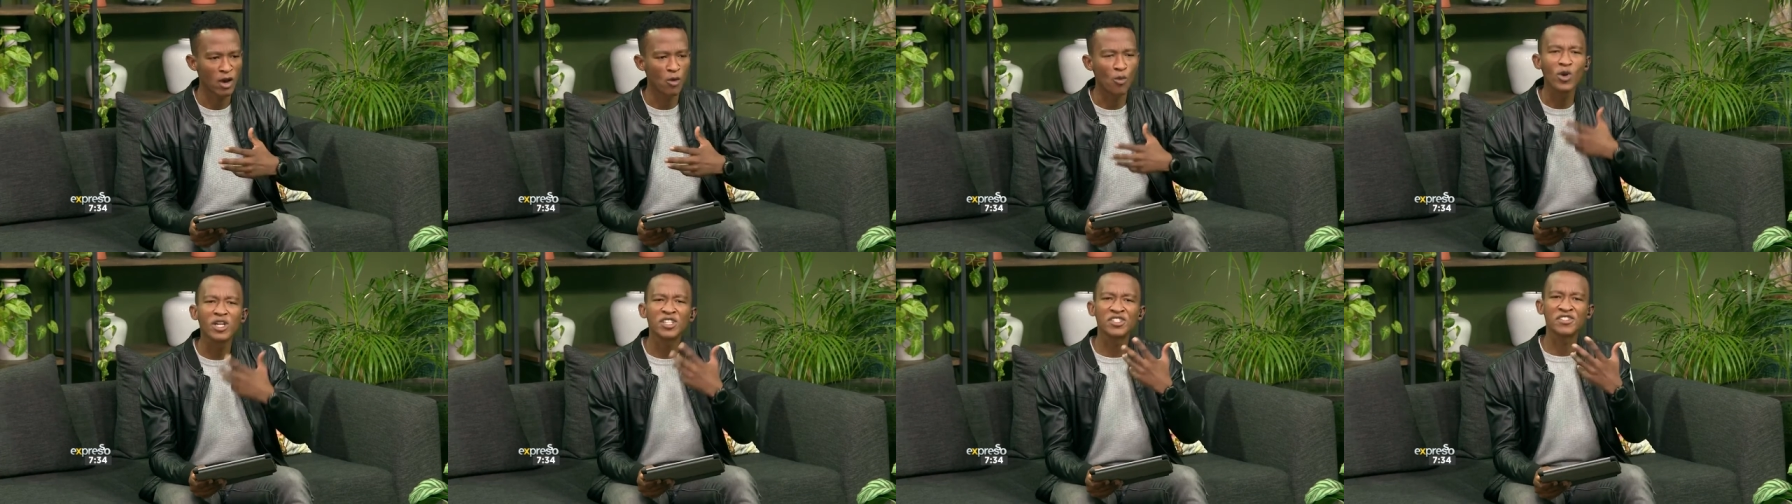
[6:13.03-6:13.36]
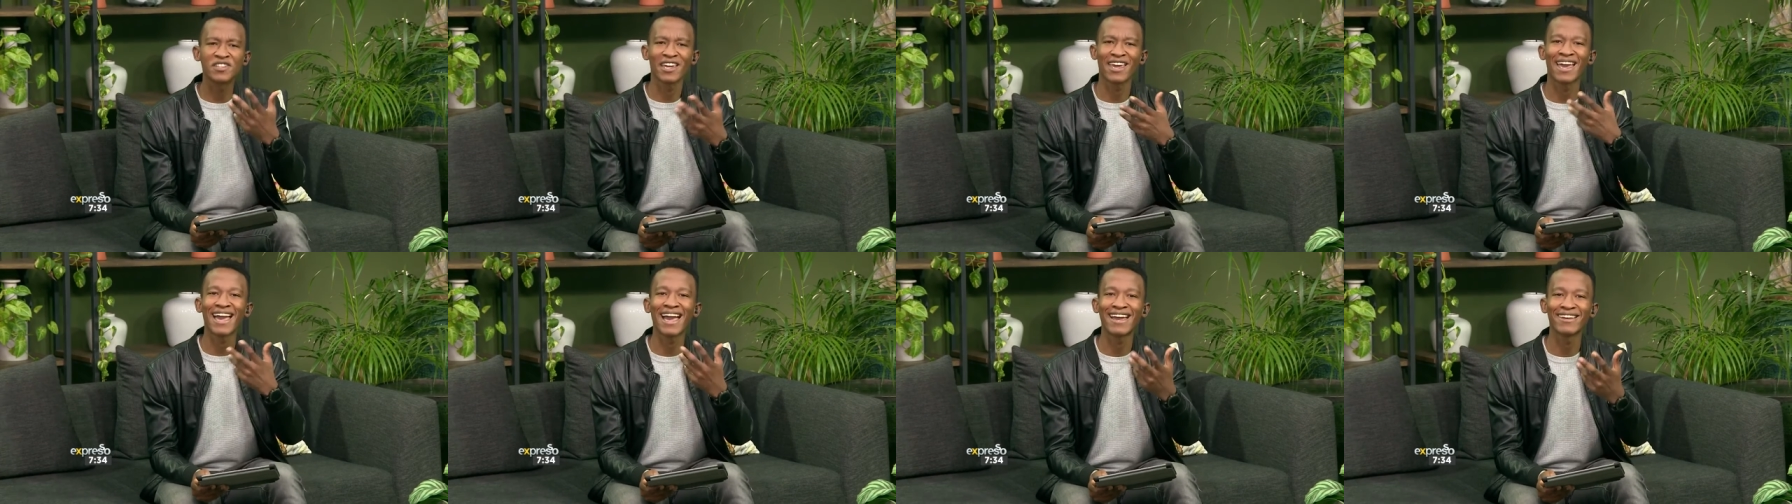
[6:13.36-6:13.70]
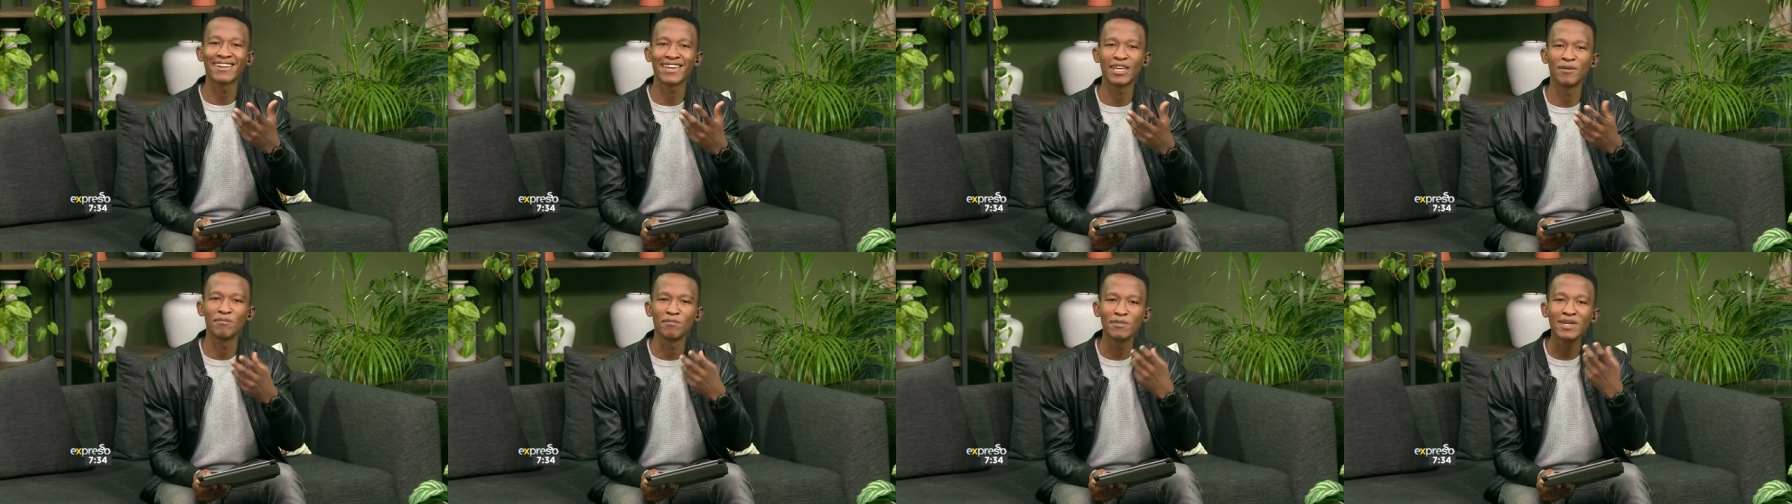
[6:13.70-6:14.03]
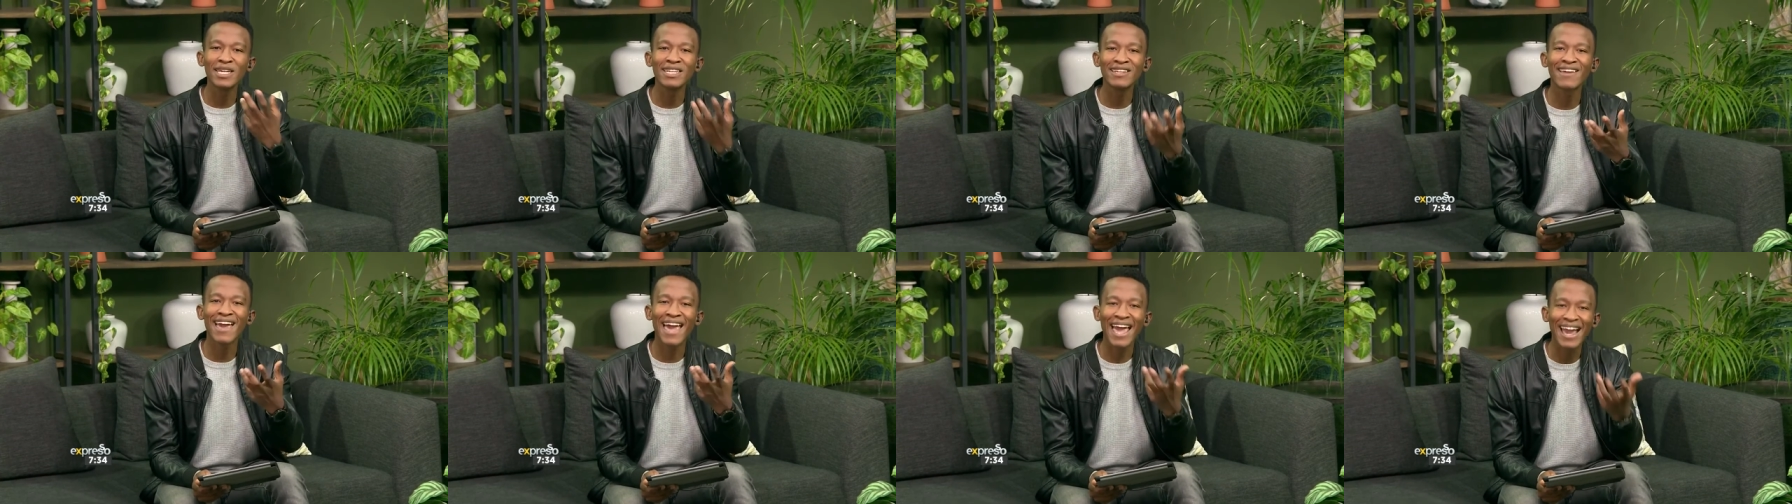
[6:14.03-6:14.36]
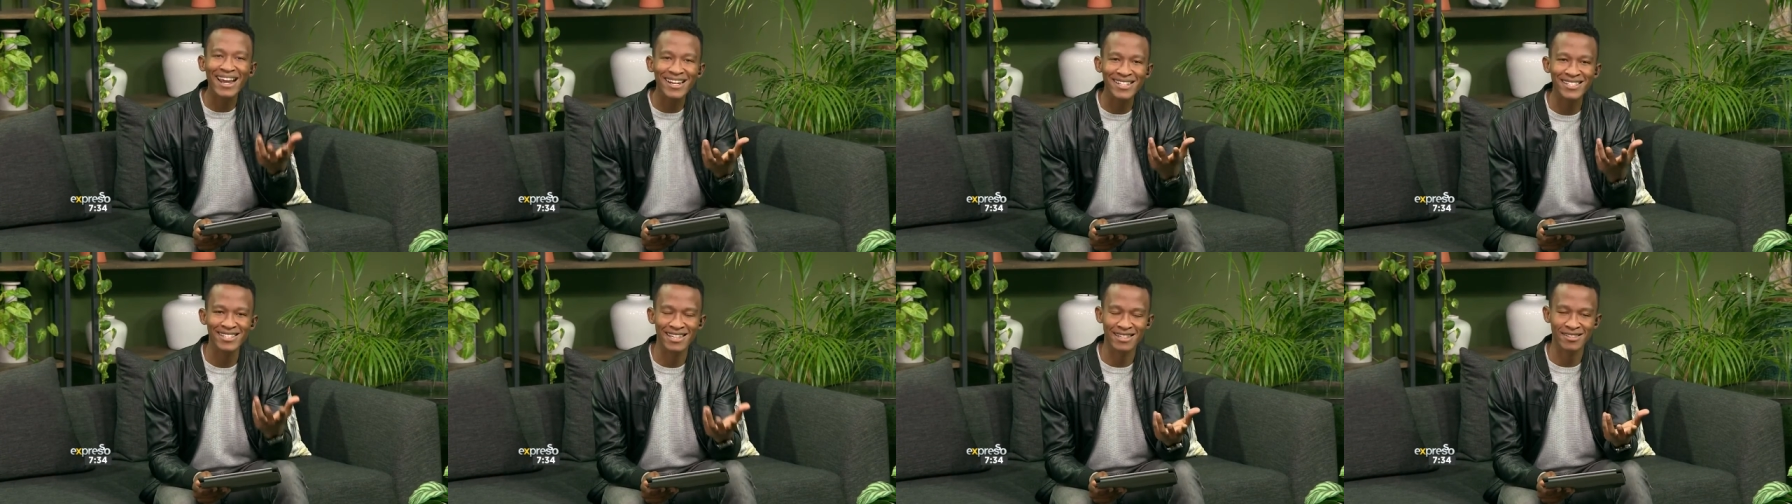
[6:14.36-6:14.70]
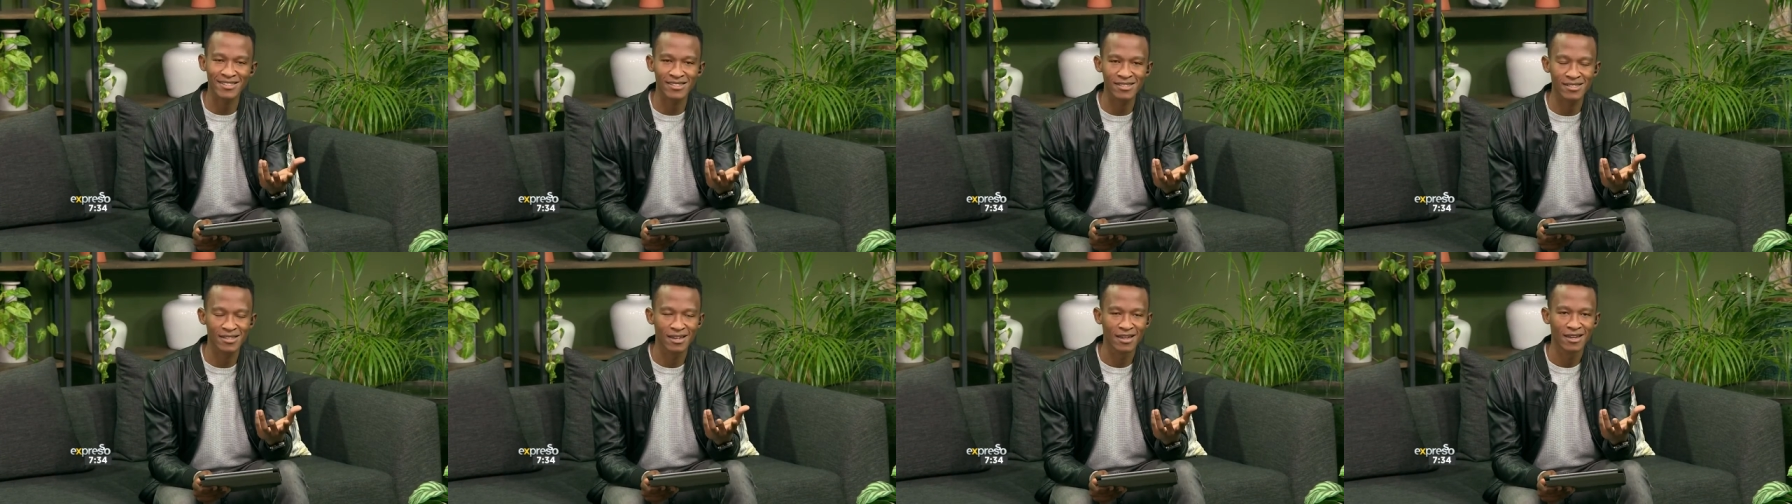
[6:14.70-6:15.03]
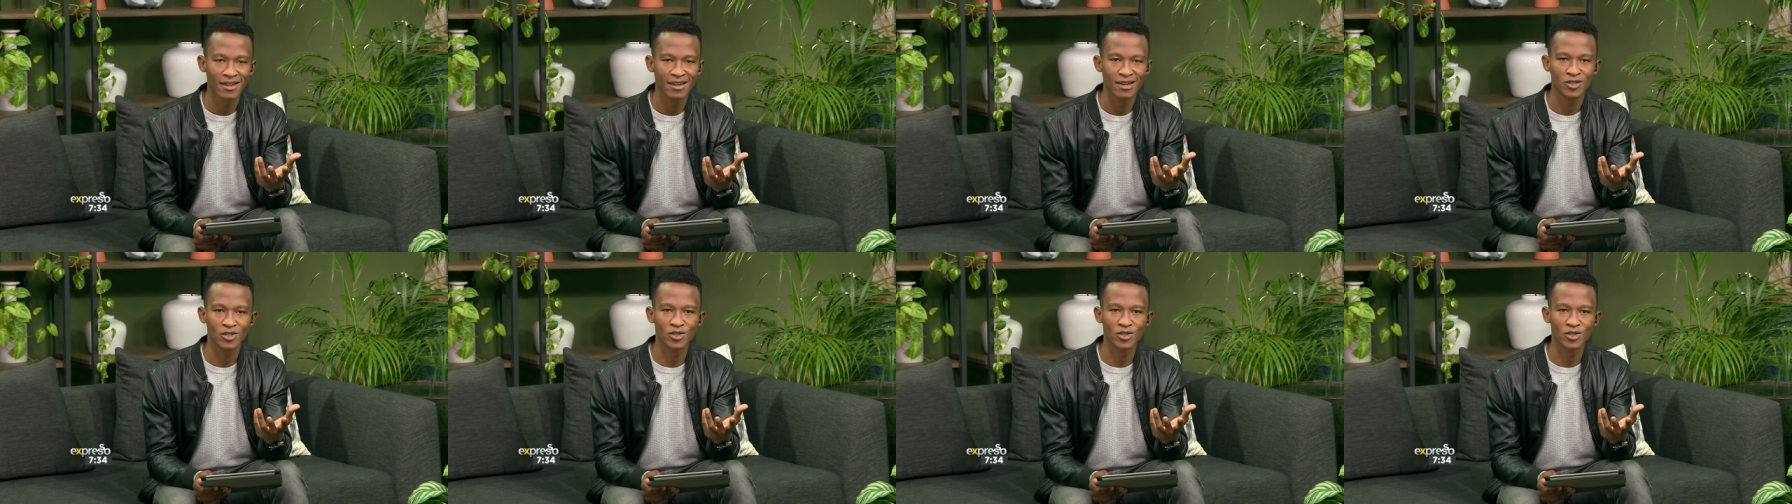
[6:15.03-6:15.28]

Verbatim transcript: wish they had immediate access